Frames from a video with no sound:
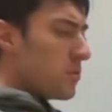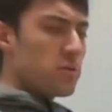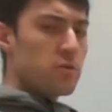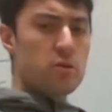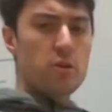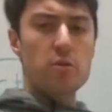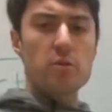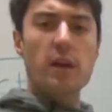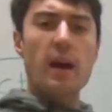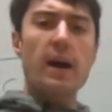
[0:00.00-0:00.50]

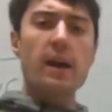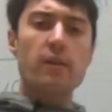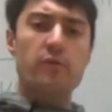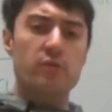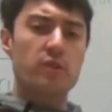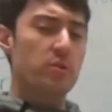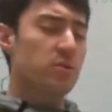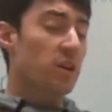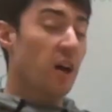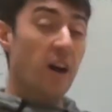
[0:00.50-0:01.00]
Do that a
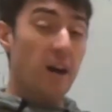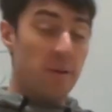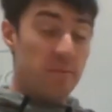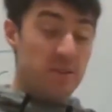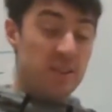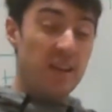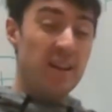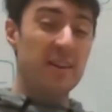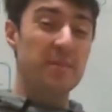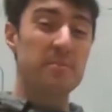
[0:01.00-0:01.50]
few
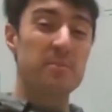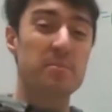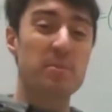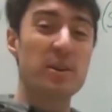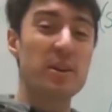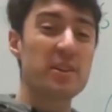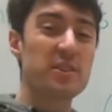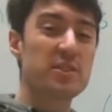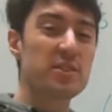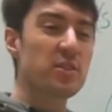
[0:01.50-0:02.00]
times, and
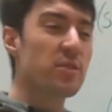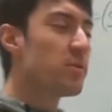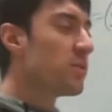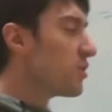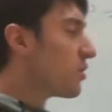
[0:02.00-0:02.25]
pretty soon